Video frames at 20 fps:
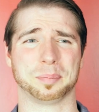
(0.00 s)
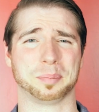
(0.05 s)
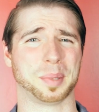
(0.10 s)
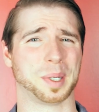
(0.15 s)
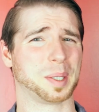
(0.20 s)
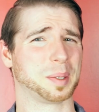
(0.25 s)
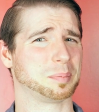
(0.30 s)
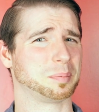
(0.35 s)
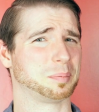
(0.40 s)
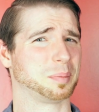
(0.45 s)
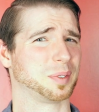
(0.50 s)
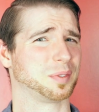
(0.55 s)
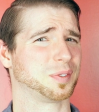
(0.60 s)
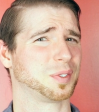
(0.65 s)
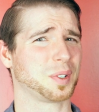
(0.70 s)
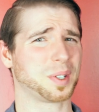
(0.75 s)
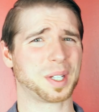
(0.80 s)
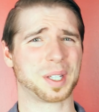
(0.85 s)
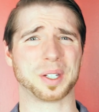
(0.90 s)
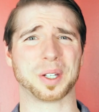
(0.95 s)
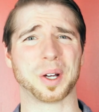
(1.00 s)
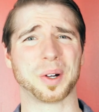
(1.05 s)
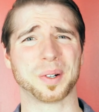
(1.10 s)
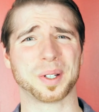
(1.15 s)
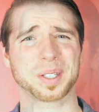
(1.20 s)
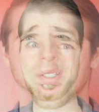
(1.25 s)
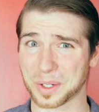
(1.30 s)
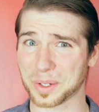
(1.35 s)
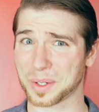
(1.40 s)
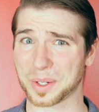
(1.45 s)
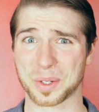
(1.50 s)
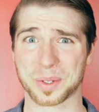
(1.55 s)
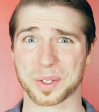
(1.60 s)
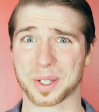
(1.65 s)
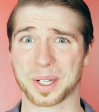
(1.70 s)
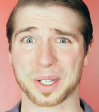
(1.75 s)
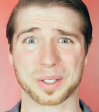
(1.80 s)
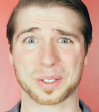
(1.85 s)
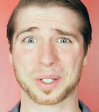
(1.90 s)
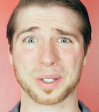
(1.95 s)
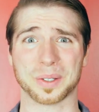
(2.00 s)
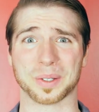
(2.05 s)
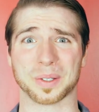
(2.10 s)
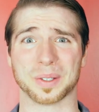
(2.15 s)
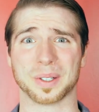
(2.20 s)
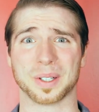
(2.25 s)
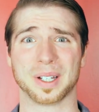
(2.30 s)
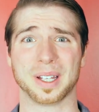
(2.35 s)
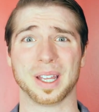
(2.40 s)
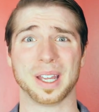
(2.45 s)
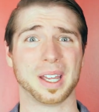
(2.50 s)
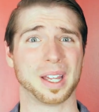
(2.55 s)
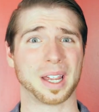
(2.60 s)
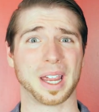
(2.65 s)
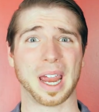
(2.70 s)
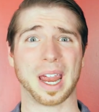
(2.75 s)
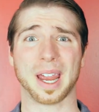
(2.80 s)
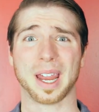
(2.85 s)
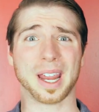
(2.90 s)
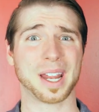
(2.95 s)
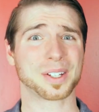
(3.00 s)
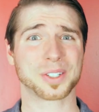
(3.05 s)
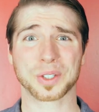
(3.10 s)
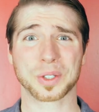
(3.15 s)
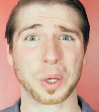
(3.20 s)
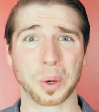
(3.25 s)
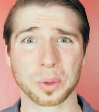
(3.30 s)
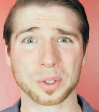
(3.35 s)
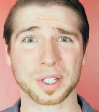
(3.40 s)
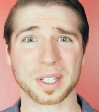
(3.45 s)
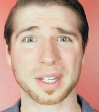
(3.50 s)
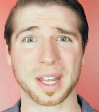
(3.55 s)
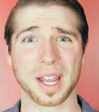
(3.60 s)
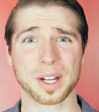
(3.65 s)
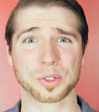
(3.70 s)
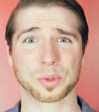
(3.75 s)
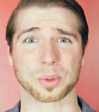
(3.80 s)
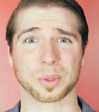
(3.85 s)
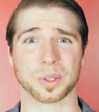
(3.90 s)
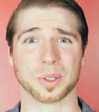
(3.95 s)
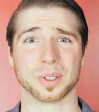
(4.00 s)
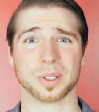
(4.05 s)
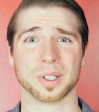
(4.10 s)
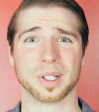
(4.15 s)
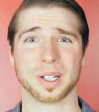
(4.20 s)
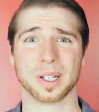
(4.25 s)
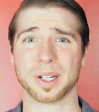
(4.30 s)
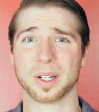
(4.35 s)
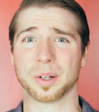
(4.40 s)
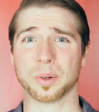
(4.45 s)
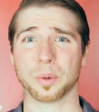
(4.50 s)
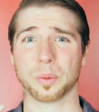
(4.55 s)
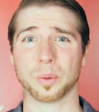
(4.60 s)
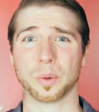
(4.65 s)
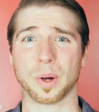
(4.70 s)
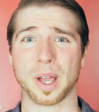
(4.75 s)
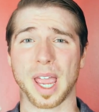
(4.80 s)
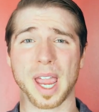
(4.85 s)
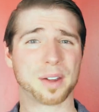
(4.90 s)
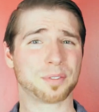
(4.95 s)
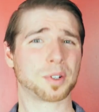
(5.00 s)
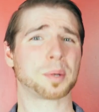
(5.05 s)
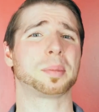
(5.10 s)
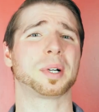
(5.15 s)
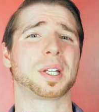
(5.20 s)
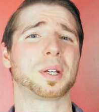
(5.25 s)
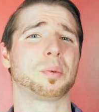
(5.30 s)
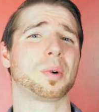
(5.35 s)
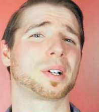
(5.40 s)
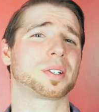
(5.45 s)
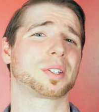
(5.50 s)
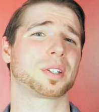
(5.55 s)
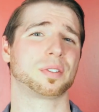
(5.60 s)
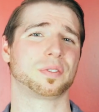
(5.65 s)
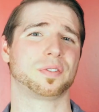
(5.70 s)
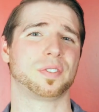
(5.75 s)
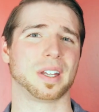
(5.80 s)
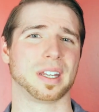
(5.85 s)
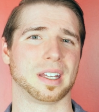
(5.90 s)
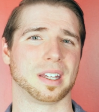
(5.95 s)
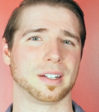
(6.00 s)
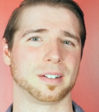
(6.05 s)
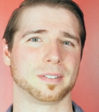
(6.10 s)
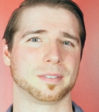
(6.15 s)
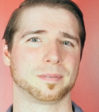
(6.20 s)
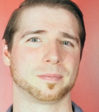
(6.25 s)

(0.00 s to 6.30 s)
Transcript: But before you know it, you're using it too. It's totally natural. Everybody wants to fit in.